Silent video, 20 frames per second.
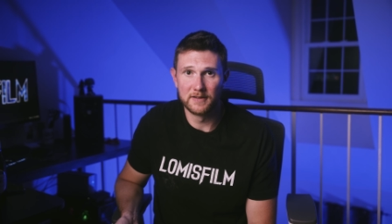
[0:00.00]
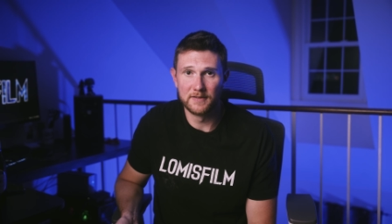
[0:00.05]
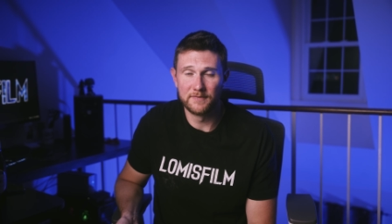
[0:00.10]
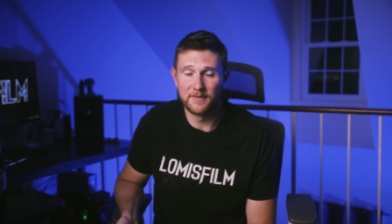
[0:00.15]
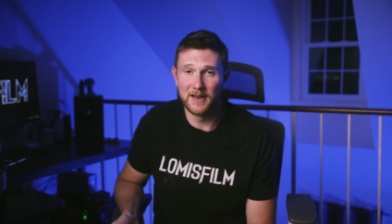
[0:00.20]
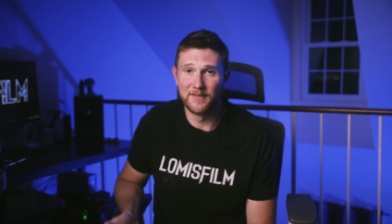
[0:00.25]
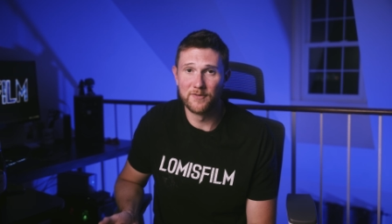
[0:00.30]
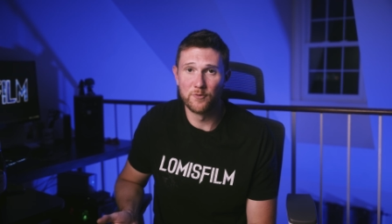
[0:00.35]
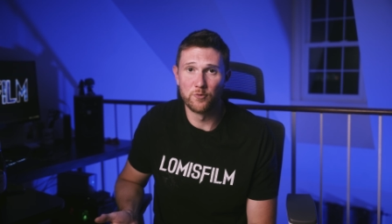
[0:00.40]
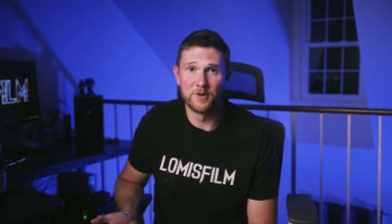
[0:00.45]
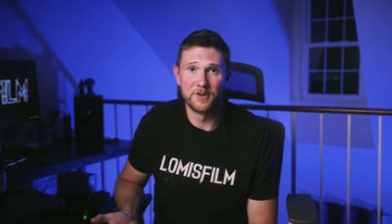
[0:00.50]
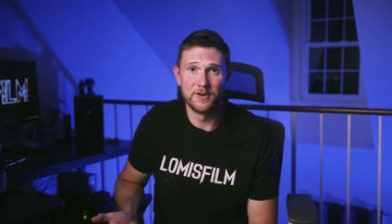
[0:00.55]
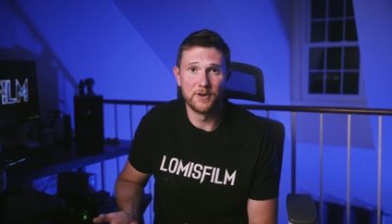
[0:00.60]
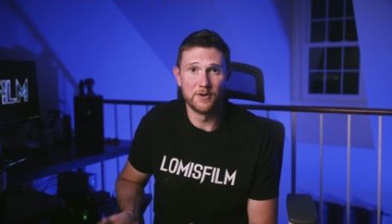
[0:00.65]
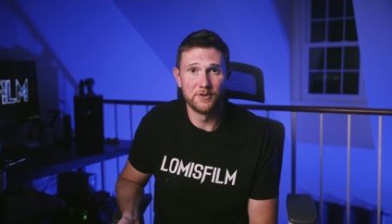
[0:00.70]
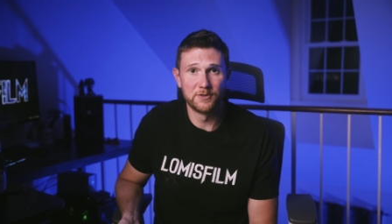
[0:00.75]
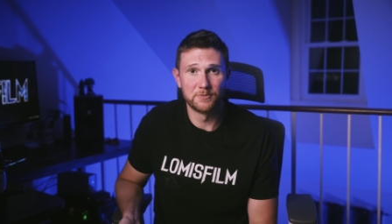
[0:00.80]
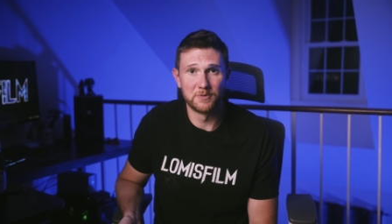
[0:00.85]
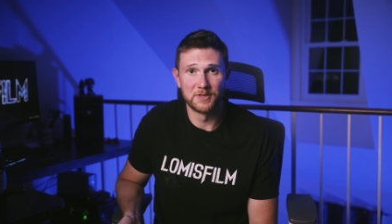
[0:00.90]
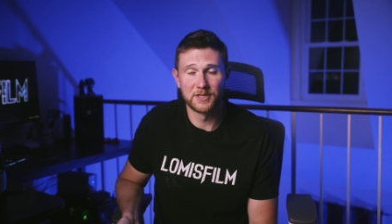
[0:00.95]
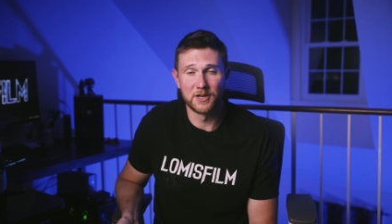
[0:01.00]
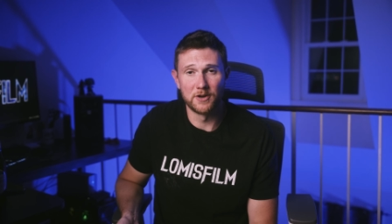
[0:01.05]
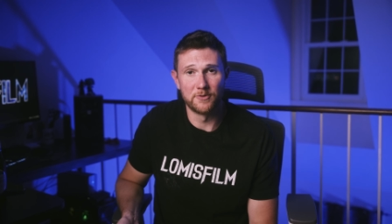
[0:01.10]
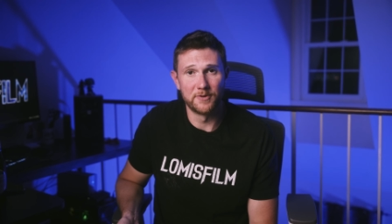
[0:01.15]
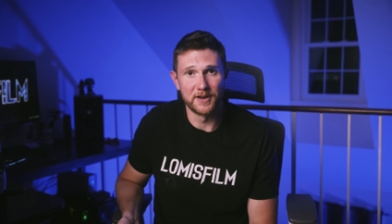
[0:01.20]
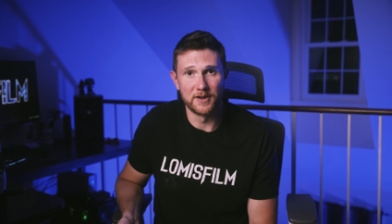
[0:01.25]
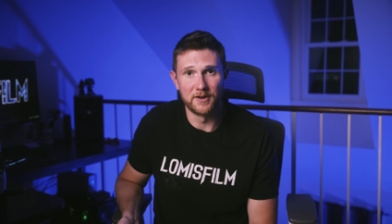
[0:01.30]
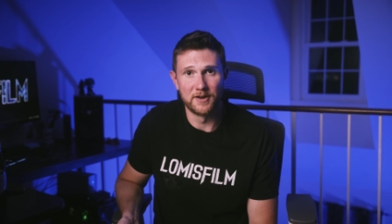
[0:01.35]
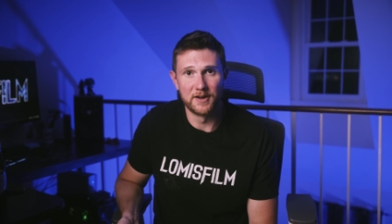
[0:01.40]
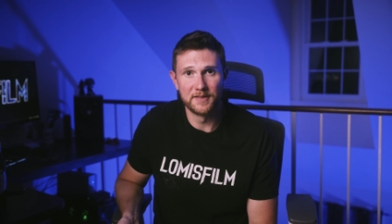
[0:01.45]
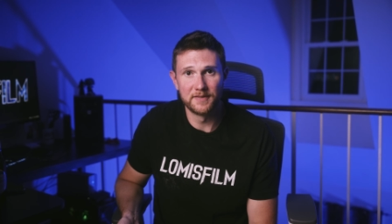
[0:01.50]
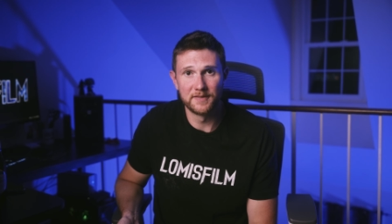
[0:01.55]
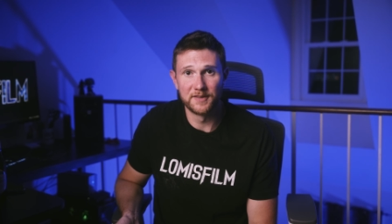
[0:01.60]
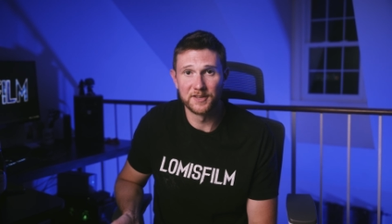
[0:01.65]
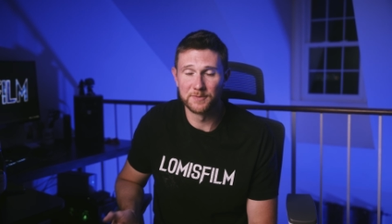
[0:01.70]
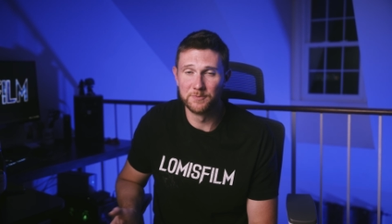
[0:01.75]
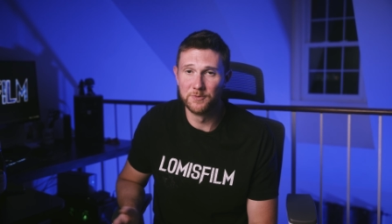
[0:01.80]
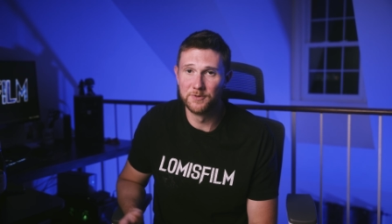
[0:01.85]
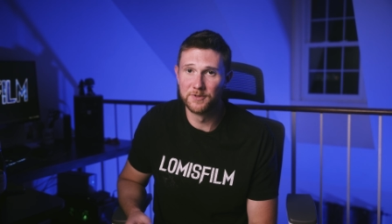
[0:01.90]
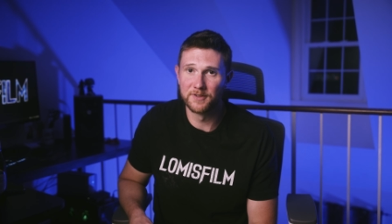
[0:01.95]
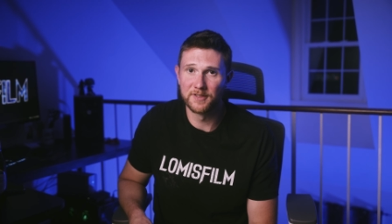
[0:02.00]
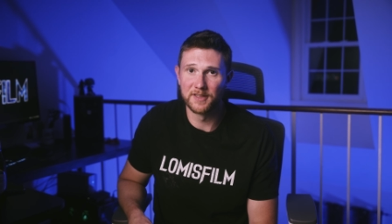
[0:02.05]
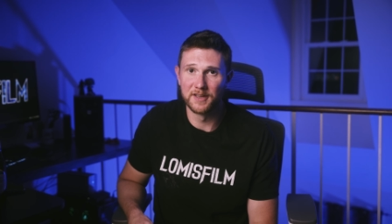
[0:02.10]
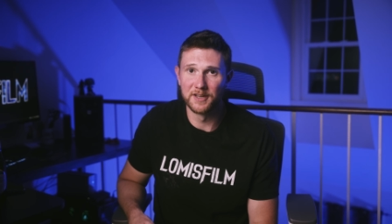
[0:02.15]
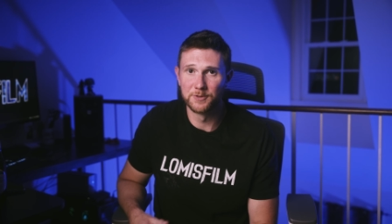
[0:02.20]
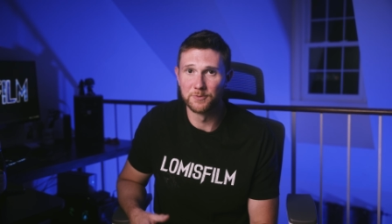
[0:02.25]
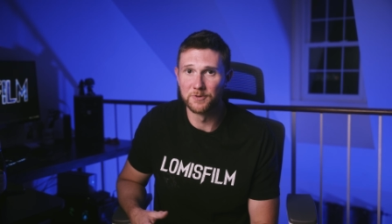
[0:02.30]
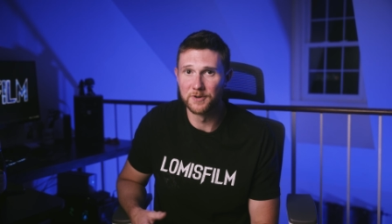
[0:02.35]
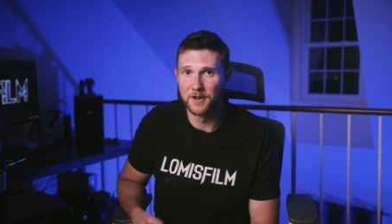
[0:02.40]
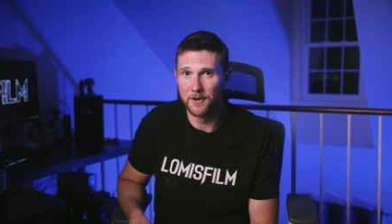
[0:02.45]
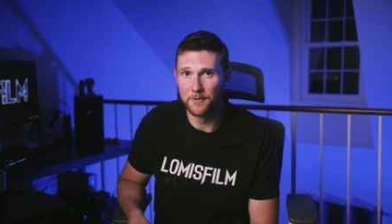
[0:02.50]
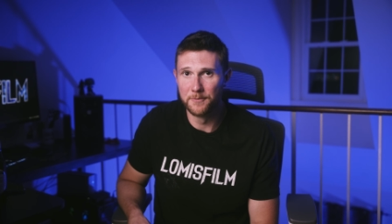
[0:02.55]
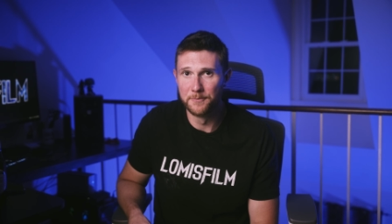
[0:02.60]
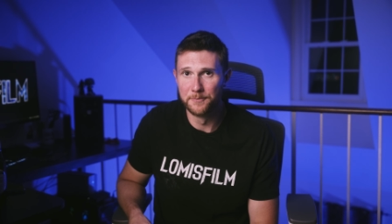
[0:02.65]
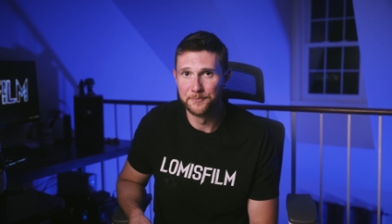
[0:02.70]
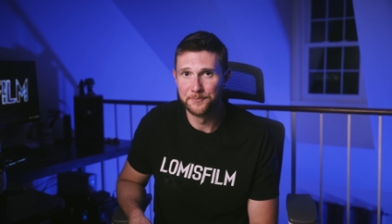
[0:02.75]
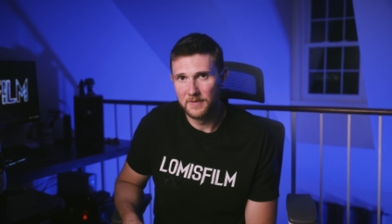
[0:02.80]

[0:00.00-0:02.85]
If everyone knows what's going on, the smoother things will go.